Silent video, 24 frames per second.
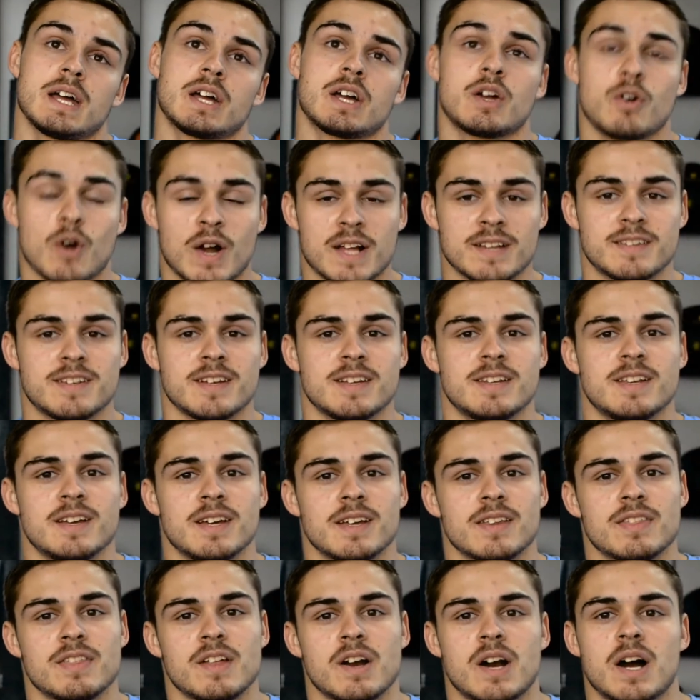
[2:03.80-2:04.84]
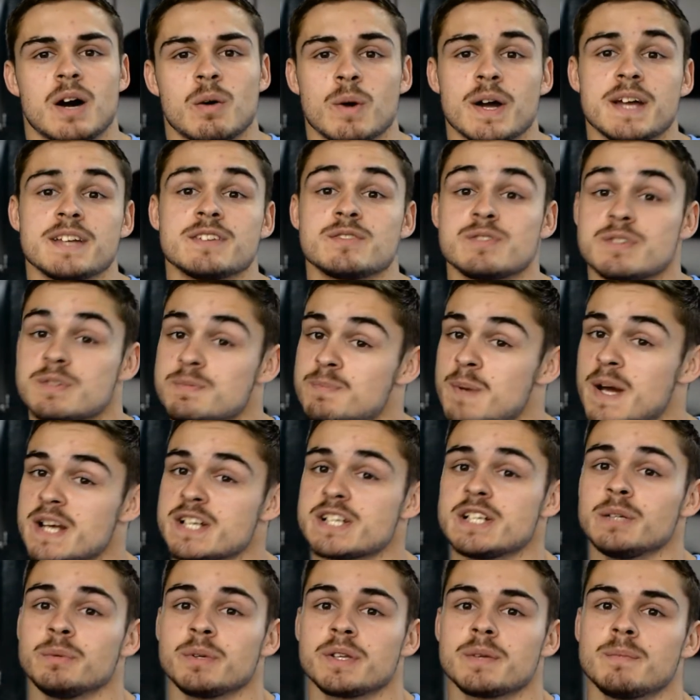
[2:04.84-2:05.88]
Granted, there are ways,
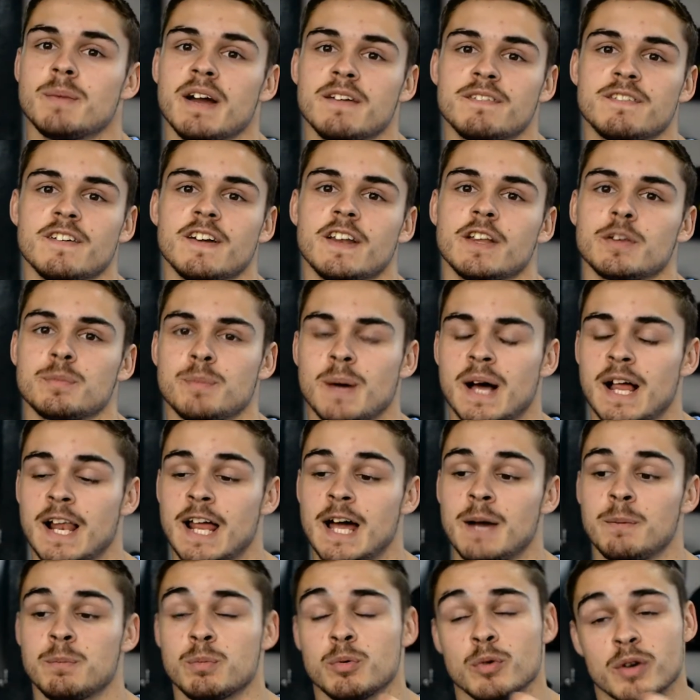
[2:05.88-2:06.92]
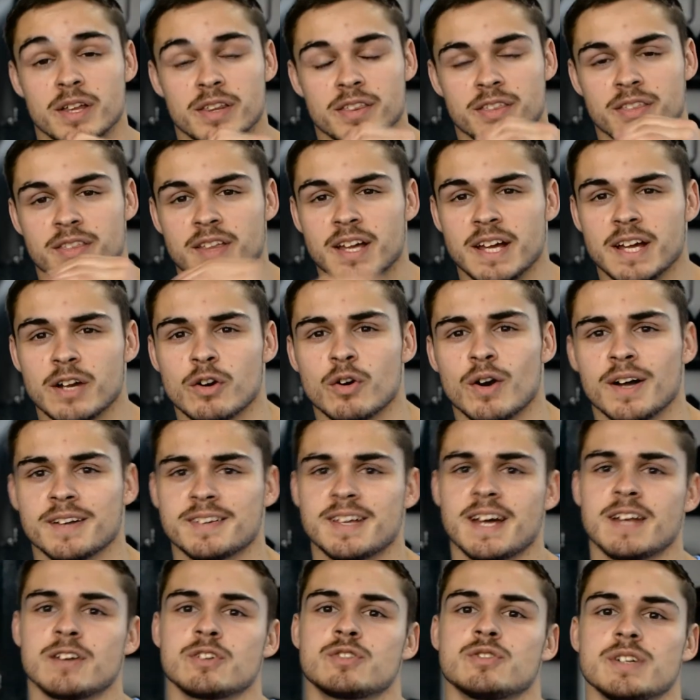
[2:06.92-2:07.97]
especially with the MyFitnessPal app, with incorrect
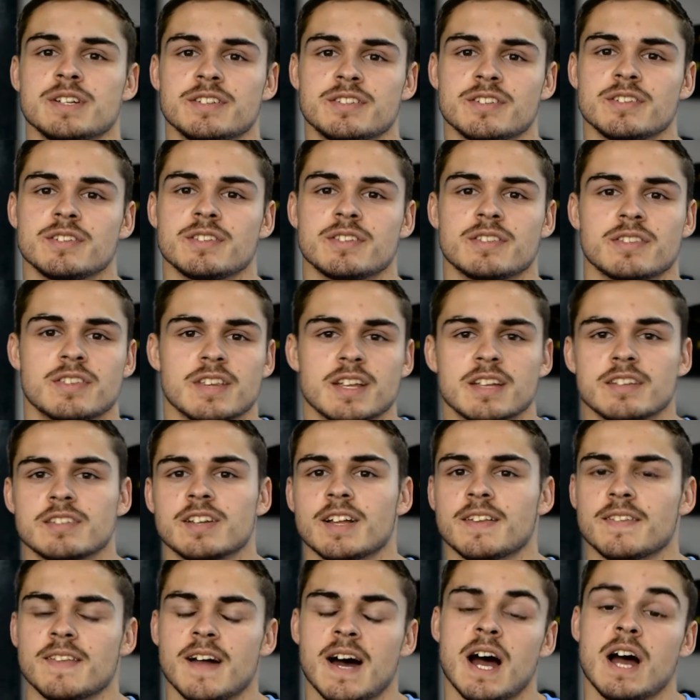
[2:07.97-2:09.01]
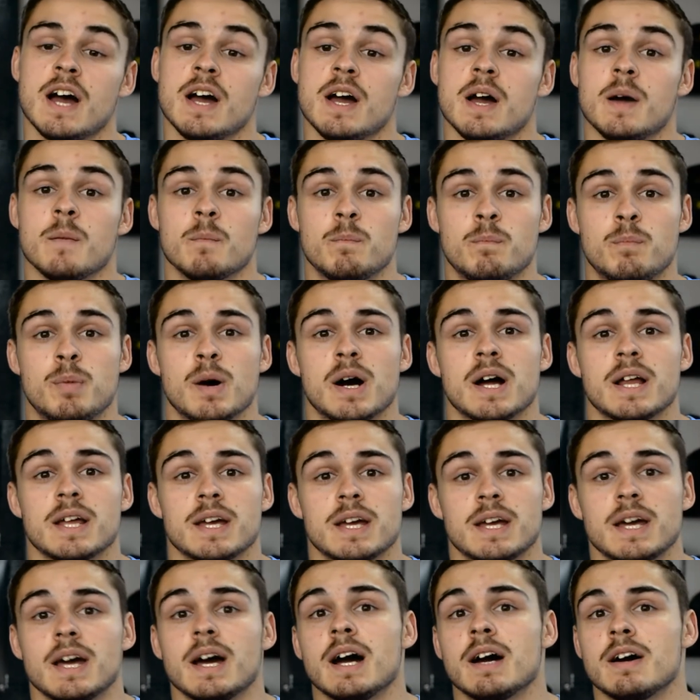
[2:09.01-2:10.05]
entries and things like that, but
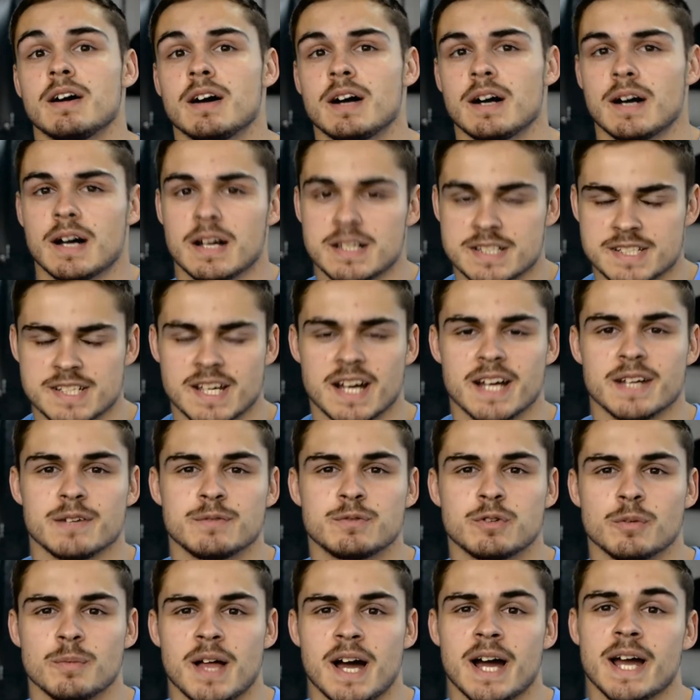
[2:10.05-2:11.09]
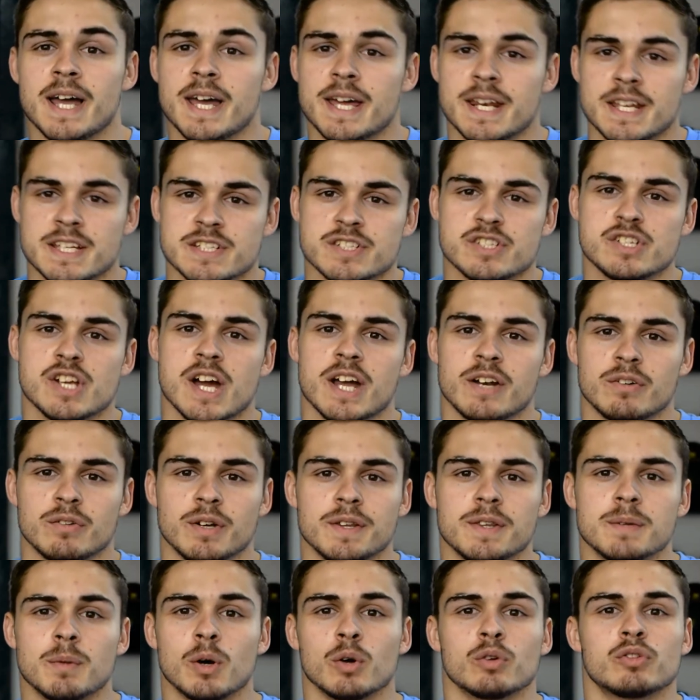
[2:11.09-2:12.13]
aside from that, it is generally
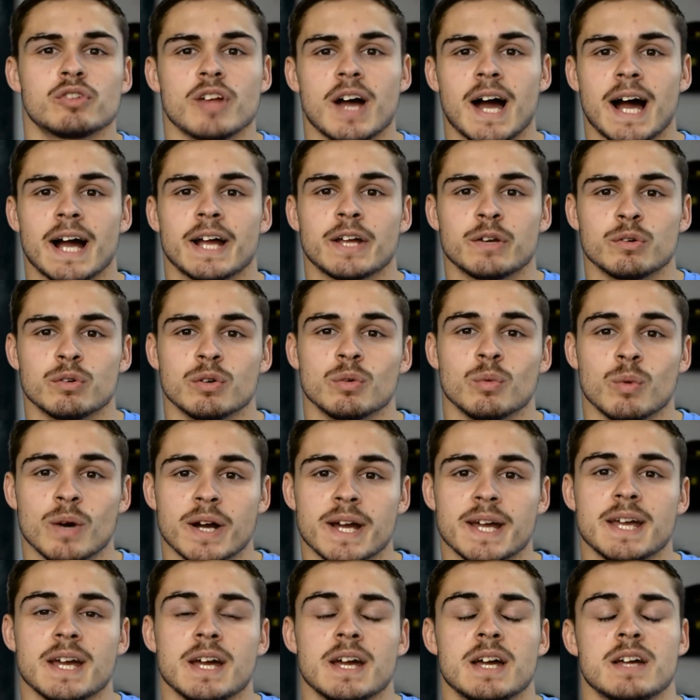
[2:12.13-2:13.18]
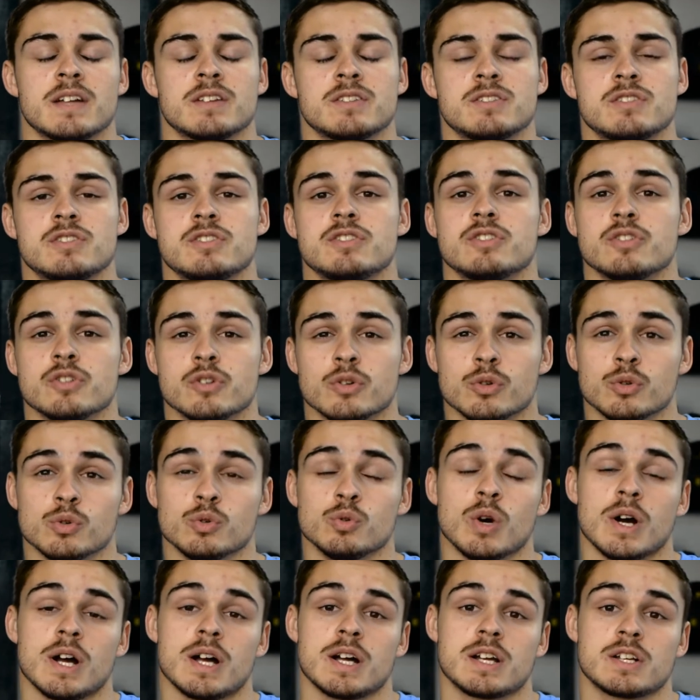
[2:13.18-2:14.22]
the most accurate way
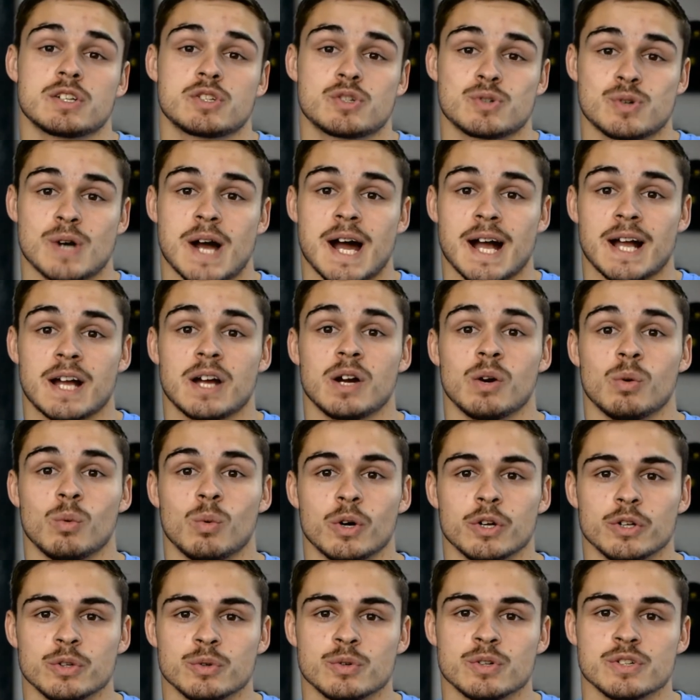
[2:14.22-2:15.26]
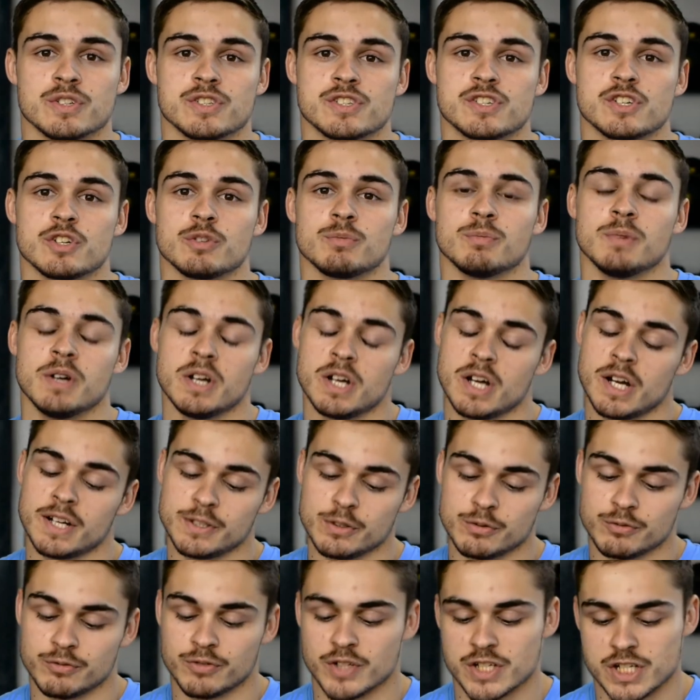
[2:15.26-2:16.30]
to track what you consume, and
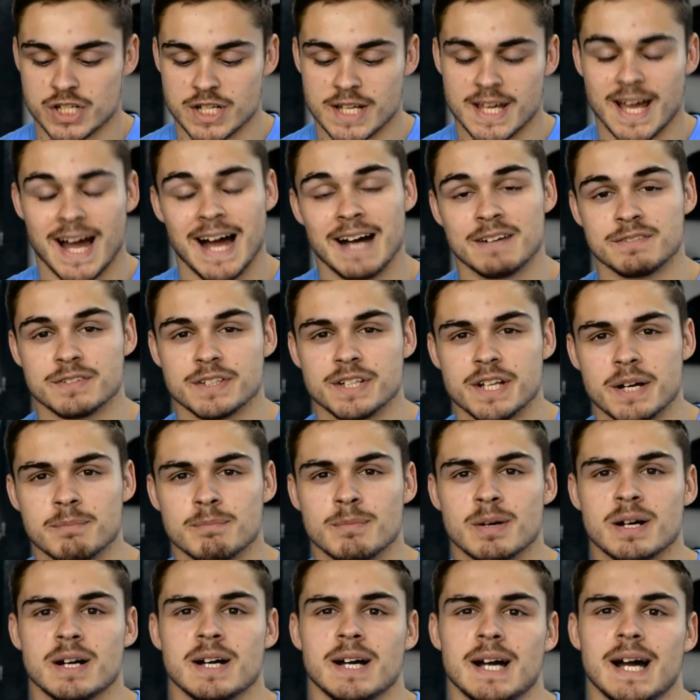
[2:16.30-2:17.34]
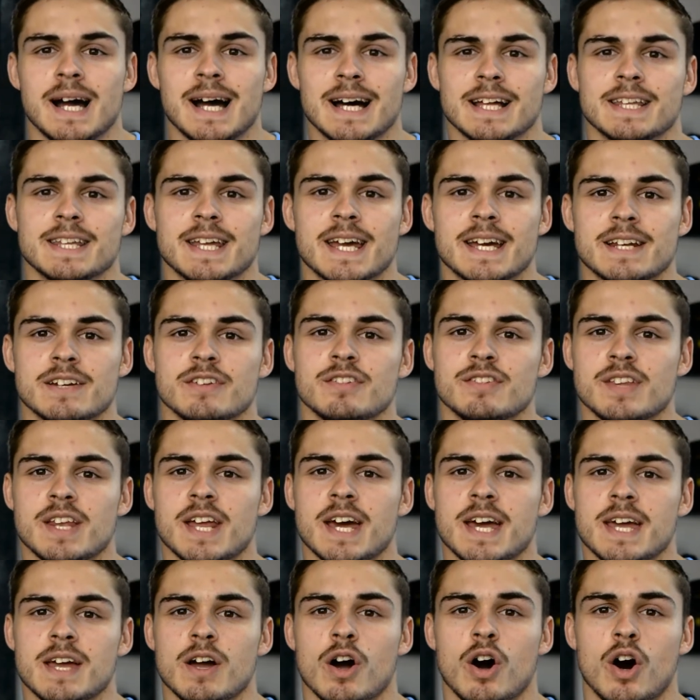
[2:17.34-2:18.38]
you visually have a number at the end of the
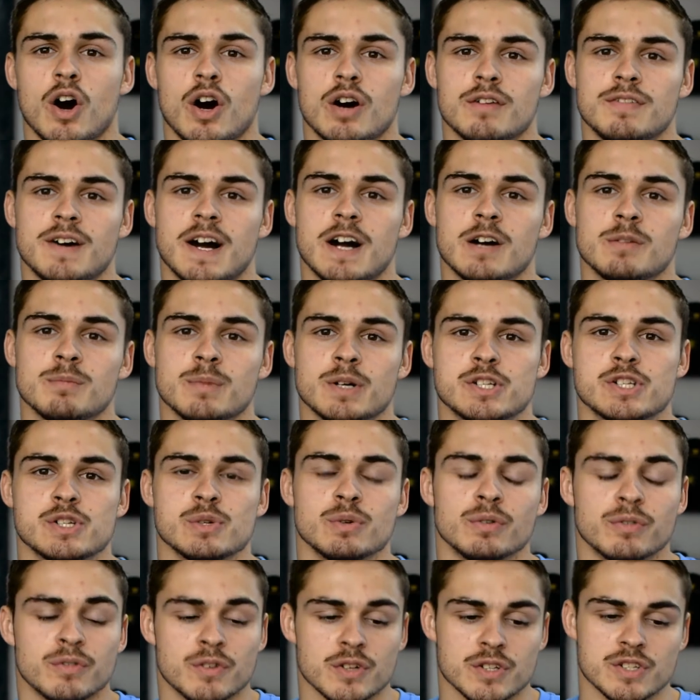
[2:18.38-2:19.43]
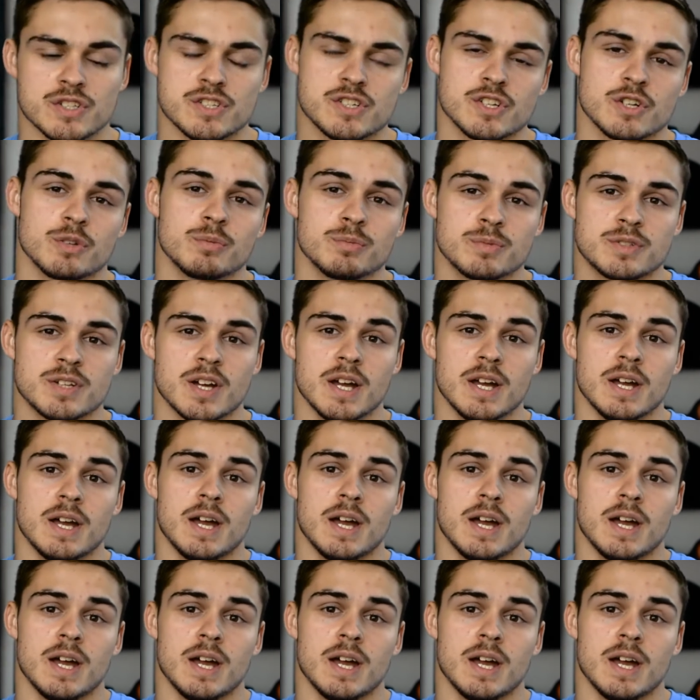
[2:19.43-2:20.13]
day of how much you have consumed,